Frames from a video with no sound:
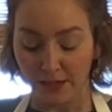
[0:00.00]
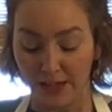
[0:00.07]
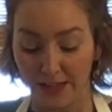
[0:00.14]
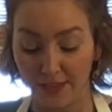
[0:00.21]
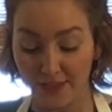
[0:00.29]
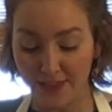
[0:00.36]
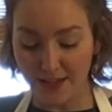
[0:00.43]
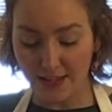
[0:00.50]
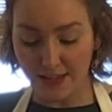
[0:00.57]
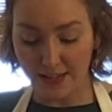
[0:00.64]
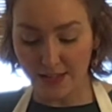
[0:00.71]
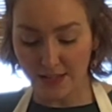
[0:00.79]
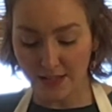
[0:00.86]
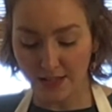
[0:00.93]
And then
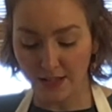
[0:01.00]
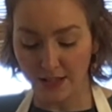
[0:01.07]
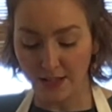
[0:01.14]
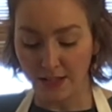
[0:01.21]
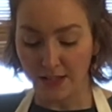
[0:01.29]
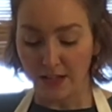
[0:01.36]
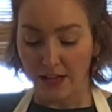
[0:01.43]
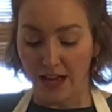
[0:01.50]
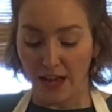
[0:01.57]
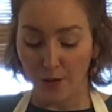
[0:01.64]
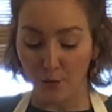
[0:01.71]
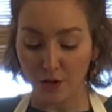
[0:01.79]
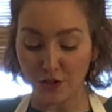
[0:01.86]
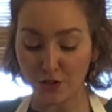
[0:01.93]
I
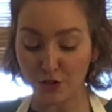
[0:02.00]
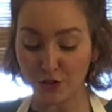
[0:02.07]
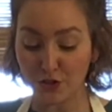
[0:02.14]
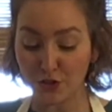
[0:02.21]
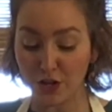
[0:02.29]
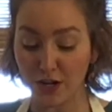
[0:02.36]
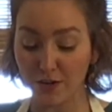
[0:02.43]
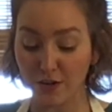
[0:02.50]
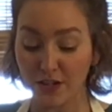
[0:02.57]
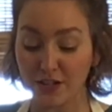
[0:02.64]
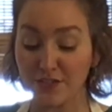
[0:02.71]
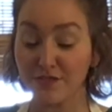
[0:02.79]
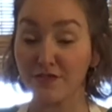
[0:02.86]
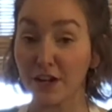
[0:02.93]
want you to start
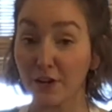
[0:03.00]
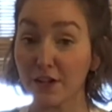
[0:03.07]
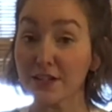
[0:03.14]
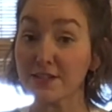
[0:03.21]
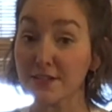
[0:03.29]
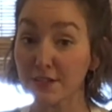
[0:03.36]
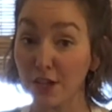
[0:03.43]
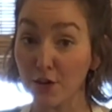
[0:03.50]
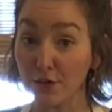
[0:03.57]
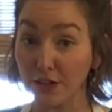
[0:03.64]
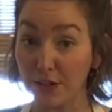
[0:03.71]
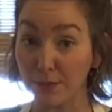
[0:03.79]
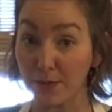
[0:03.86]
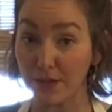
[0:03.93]
very
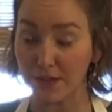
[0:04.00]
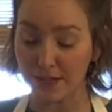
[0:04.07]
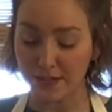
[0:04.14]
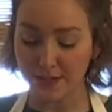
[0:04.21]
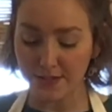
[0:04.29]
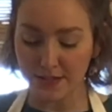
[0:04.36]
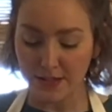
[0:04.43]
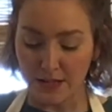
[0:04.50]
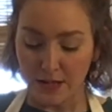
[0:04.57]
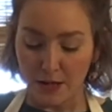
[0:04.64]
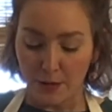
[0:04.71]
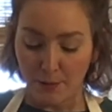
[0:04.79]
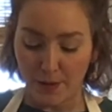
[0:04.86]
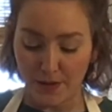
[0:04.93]
slowly with this,
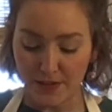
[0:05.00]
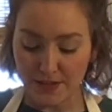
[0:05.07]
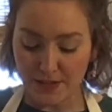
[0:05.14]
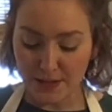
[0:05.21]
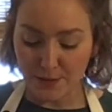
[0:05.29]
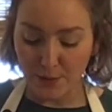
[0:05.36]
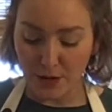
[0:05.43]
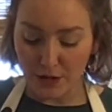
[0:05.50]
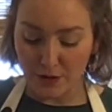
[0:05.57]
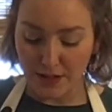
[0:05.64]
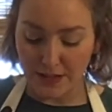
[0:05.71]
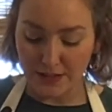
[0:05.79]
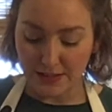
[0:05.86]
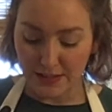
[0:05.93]
but this is where you
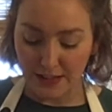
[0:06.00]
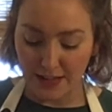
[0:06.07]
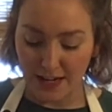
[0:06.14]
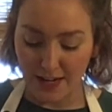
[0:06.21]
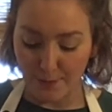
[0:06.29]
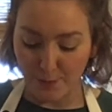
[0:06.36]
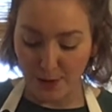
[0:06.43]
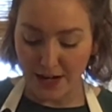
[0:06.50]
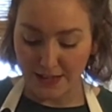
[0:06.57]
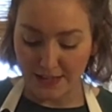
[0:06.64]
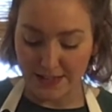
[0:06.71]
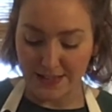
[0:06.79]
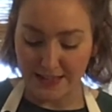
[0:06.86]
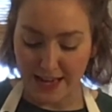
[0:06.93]
get to kind of
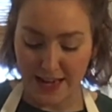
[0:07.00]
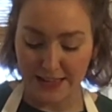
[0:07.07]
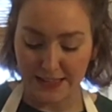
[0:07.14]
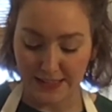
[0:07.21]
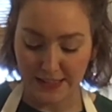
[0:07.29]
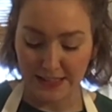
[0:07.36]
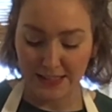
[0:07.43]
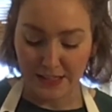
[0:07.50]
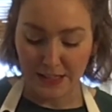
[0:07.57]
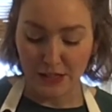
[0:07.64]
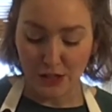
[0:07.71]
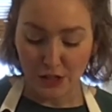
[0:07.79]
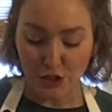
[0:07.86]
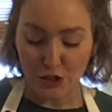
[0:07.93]
practice that
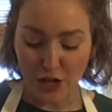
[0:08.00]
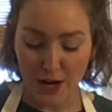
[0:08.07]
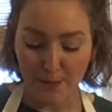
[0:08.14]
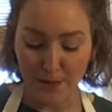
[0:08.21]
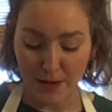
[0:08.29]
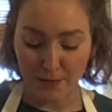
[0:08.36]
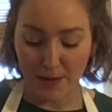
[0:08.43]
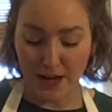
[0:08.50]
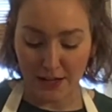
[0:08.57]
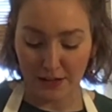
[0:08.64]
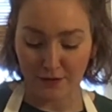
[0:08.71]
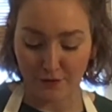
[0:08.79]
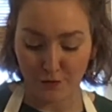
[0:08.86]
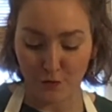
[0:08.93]
chopping back
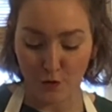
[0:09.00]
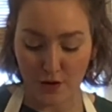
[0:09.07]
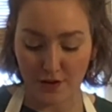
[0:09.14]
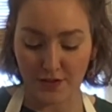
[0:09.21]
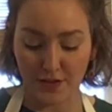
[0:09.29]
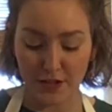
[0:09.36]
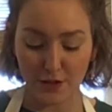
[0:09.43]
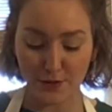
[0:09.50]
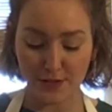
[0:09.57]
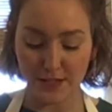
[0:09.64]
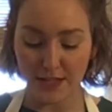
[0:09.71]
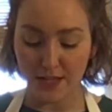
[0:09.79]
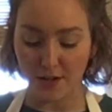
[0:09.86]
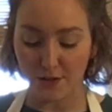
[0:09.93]
and forth that you
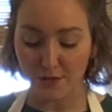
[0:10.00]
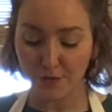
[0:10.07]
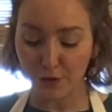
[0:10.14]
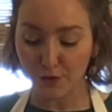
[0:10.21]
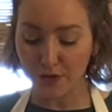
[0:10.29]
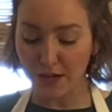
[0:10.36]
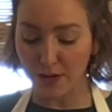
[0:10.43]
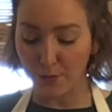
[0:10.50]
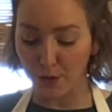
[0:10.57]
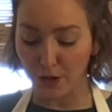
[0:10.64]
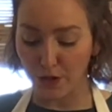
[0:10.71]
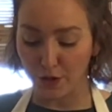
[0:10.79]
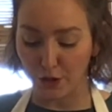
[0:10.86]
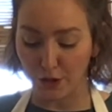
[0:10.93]
see on the Food
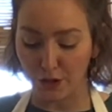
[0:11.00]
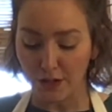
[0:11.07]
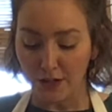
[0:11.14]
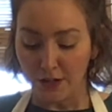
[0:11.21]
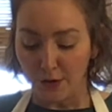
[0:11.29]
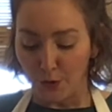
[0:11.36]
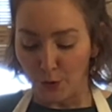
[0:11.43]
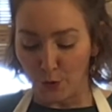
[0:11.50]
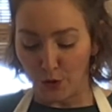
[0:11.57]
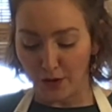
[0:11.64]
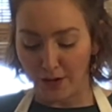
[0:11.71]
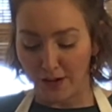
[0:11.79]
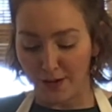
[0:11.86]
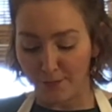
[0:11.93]
Network
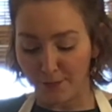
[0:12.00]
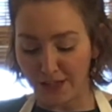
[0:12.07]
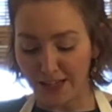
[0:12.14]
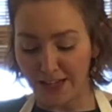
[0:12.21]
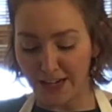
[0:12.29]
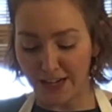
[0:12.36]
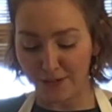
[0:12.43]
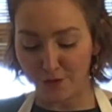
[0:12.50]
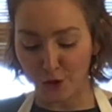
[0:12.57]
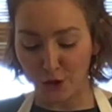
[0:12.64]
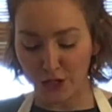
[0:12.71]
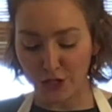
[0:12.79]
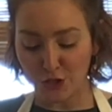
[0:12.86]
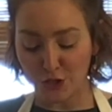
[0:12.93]
or any kind of
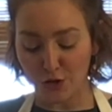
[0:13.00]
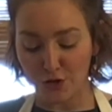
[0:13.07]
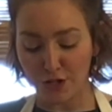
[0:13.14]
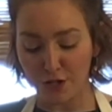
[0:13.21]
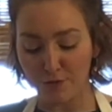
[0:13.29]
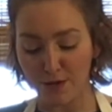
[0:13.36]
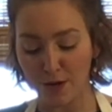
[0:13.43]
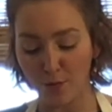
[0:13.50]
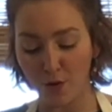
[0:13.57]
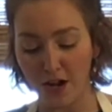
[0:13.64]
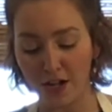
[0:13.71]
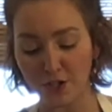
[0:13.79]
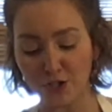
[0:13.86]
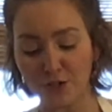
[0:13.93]
cooking show that you may
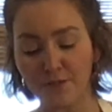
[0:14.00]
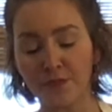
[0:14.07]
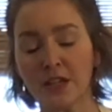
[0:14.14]
watch.